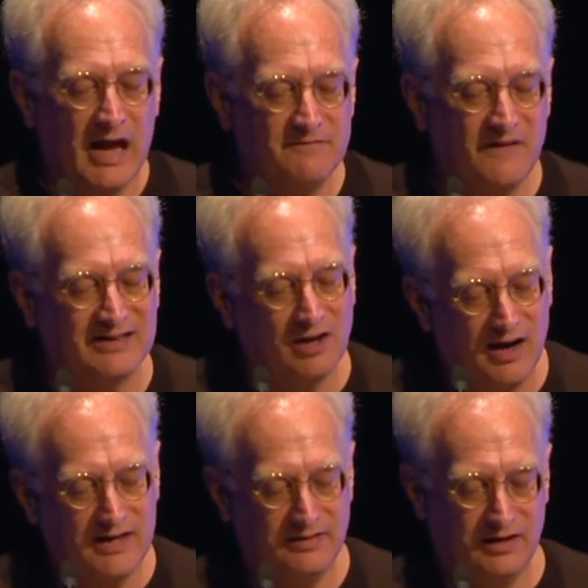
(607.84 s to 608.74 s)
In fact,
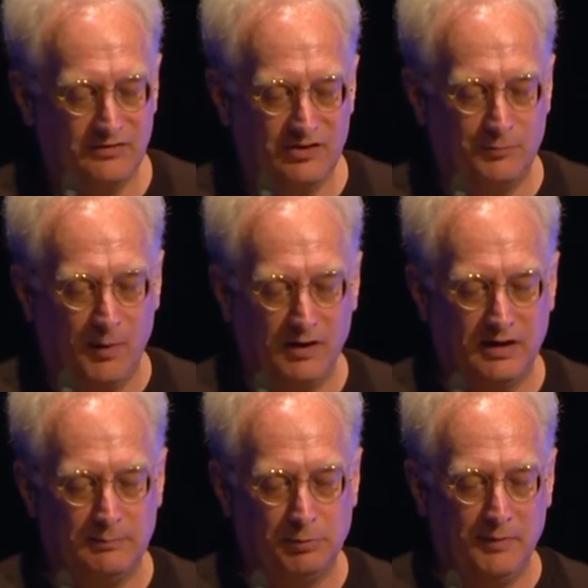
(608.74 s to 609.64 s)
I think this
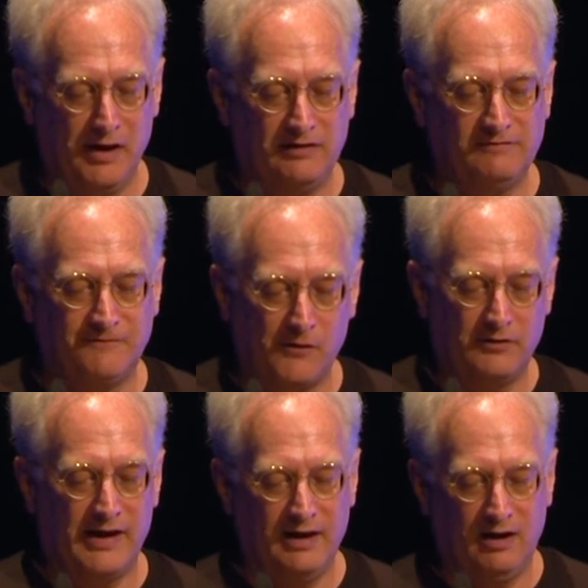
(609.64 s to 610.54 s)
bucket, preparing
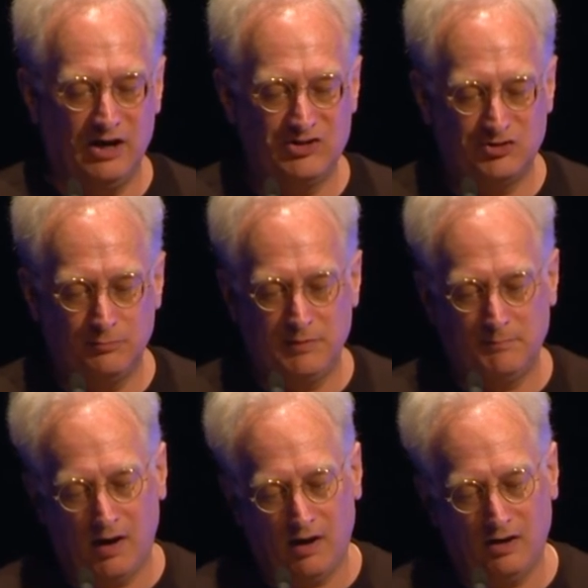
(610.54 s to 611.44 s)
for AI, should be
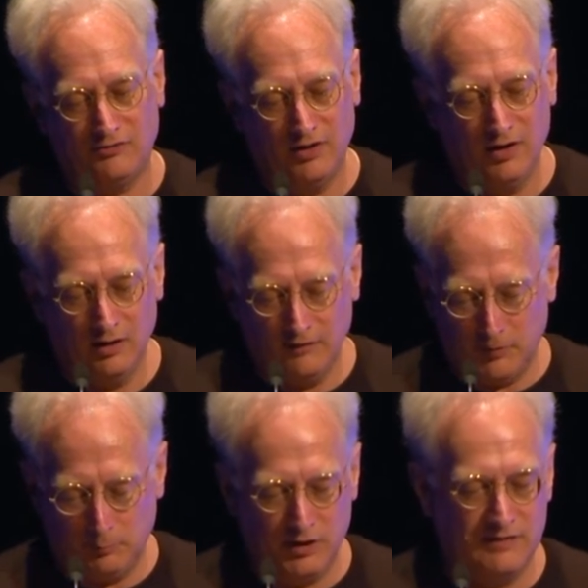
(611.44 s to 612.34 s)
part of
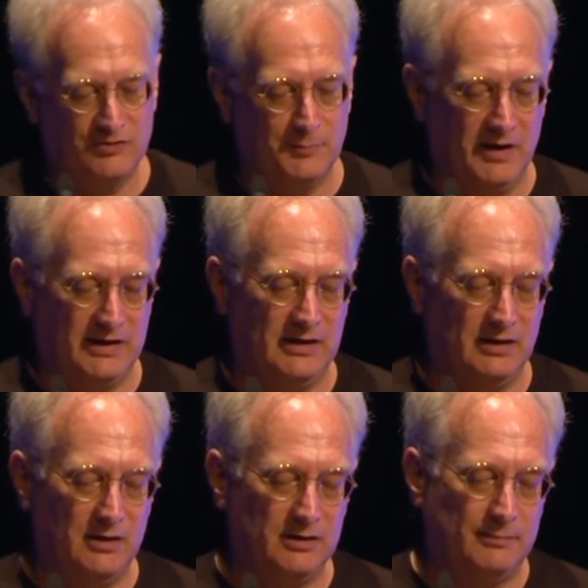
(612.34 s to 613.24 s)
the previous bucket,
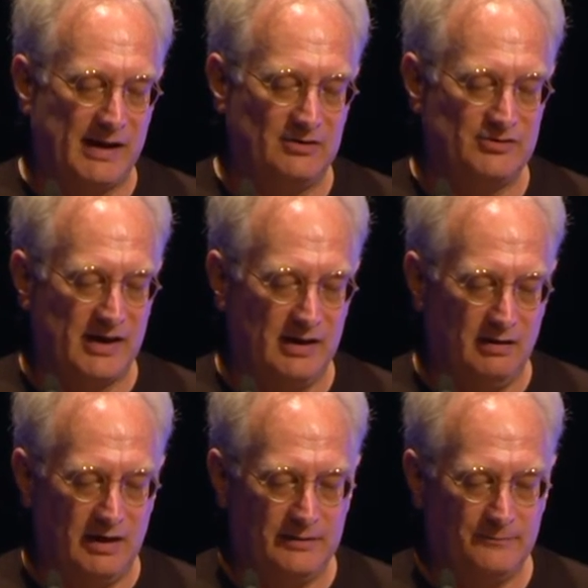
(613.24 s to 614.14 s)
learning about
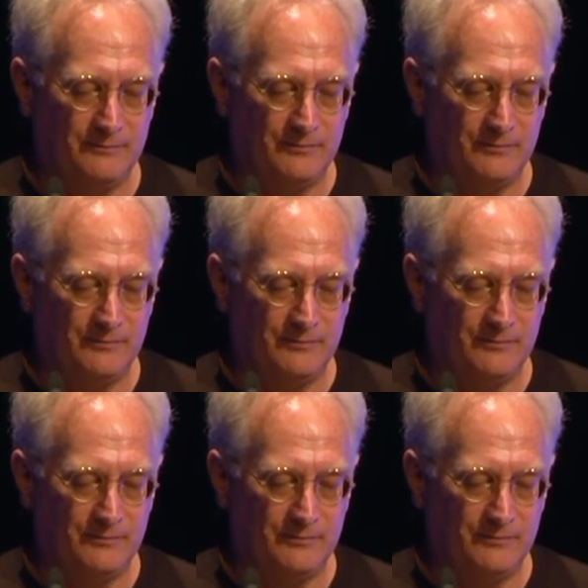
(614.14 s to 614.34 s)
AI.